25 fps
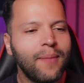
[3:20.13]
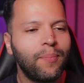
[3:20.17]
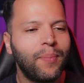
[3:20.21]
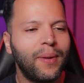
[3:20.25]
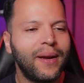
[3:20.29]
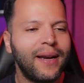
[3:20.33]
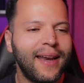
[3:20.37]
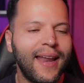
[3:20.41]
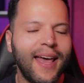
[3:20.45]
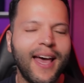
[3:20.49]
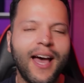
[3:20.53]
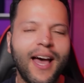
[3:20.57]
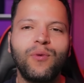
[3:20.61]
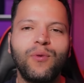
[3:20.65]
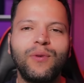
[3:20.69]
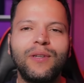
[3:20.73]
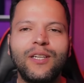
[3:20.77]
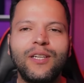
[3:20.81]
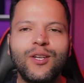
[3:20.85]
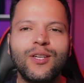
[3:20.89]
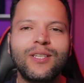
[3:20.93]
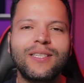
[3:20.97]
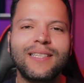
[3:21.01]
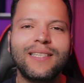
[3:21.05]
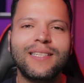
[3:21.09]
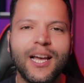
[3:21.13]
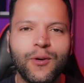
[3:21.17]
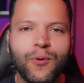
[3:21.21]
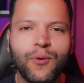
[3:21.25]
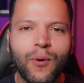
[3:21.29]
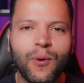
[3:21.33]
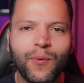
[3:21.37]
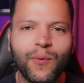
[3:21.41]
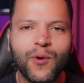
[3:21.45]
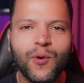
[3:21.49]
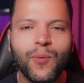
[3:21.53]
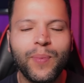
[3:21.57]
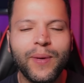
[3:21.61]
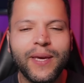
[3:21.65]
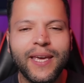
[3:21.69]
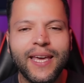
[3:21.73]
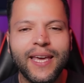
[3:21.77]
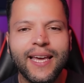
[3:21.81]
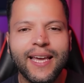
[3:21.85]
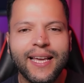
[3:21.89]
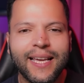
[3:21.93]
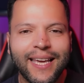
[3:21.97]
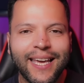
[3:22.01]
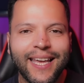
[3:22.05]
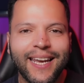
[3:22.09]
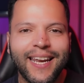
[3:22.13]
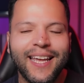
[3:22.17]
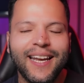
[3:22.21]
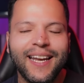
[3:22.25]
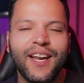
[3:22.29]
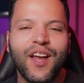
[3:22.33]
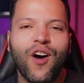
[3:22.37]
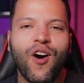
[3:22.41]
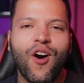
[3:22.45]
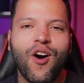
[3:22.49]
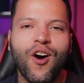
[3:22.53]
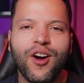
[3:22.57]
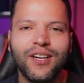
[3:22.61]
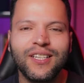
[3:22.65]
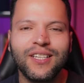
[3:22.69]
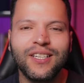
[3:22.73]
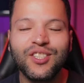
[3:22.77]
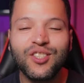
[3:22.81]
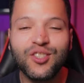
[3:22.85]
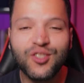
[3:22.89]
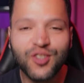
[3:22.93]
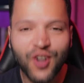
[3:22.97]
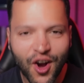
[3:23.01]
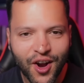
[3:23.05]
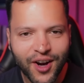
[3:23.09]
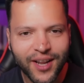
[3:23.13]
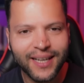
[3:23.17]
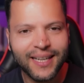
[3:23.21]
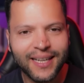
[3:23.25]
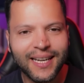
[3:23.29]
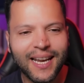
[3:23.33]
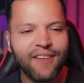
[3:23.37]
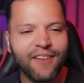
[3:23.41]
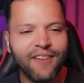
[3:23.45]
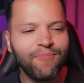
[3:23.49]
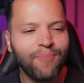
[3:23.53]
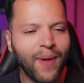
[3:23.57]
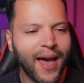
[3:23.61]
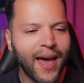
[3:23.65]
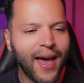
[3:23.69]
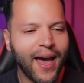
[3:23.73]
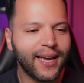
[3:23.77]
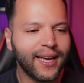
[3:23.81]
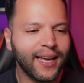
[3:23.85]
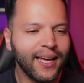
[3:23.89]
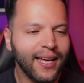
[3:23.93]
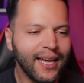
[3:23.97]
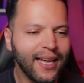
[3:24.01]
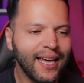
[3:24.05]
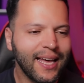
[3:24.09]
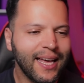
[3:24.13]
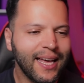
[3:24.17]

But now it looks like we will be getting our starting left back